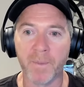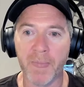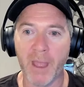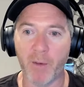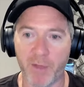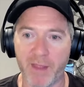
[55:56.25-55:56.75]

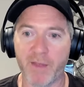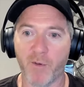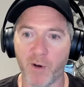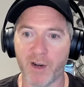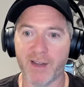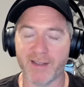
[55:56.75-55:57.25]
within the
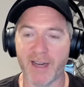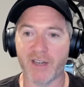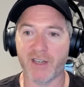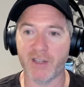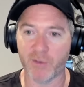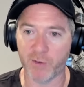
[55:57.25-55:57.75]

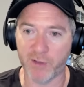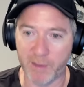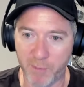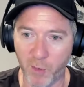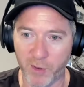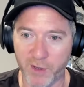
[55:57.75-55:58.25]
organization is also
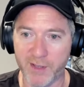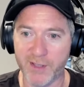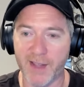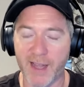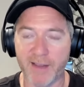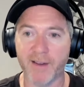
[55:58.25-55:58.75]
important, so
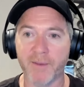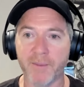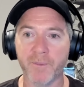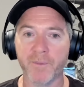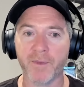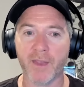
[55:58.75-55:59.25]
that
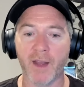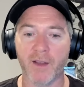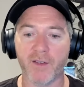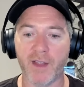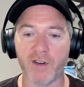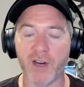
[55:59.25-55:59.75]

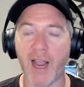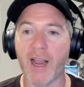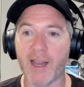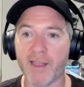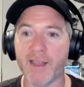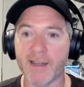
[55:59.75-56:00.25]
you can
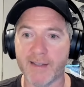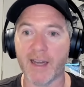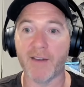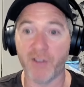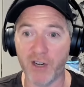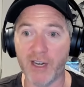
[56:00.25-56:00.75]
get things
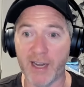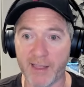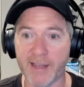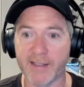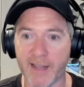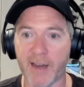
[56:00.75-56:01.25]
done if you need to get
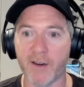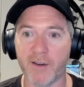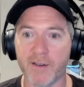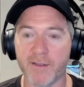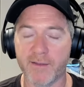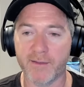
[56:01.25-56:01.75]
things
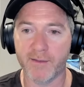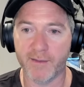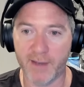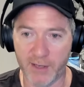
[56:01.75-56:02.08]
done in